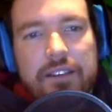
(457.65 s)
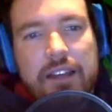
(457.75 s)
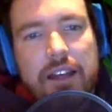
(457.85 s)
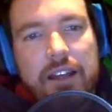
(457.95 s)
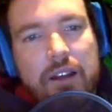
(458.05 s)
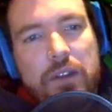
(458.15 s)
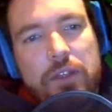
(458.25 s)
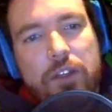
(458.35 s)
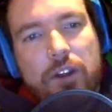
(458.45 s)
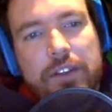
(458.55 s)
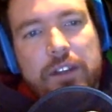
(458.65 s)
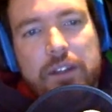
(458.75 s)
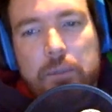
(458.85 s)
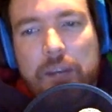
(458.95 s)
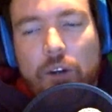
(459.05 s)
That I thought that
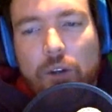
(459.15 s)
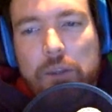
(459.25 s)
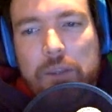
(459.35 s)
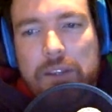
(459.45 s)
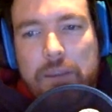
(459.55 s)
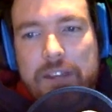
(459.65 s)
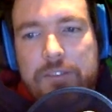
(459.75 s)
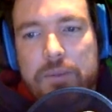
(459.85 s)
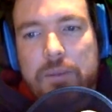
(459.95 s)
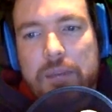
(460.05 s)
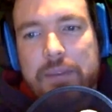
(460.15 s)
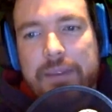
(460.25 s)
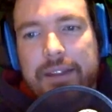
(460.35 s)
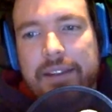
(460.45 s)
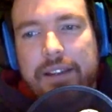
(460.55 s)
they might only be in the basement. Maybe
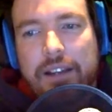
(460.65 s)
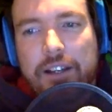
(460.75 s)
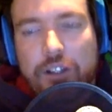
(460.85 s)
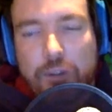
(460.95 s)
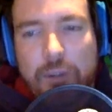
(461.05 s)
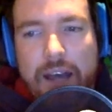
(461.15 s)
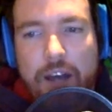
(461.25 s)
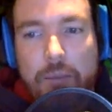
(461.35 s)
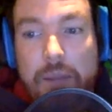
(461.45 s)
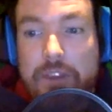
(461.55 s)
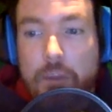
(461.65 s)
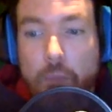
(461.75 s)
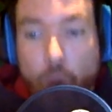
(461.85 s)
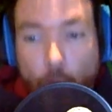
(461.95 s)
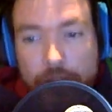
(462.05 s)
they kind of creep out. Maybe the
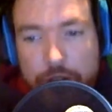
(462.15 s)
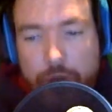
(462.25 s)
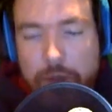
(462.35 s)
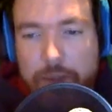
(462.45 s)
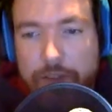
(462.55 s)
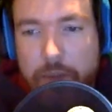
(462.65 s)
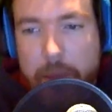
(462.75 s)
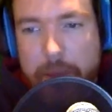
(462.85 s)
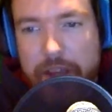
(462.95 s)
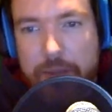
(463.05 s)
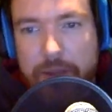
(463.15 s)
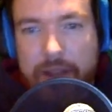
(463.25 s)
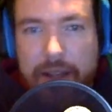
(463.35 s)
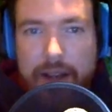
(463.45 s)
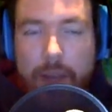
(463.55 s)
mold is creeping from the
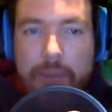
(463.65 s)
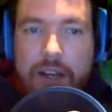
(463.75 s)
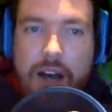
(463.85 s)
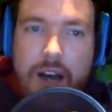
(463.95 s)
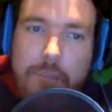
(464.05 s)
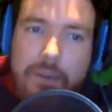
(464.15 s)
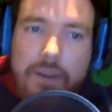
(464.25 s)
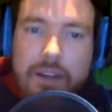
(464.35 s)
basement and up and up.